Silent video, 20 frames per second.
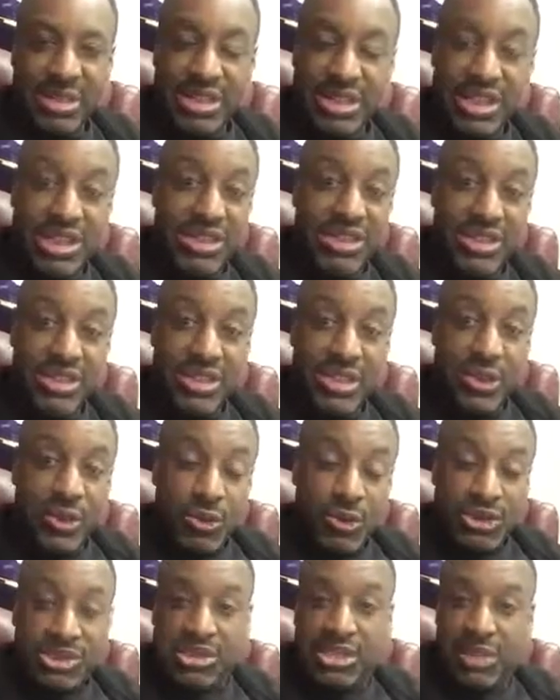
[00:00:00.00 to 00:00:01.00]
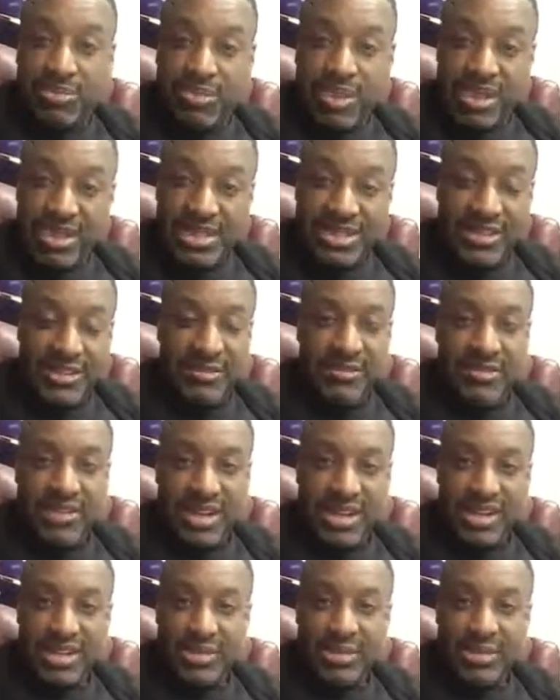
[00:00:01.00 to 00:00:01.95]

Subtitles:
But this was something different.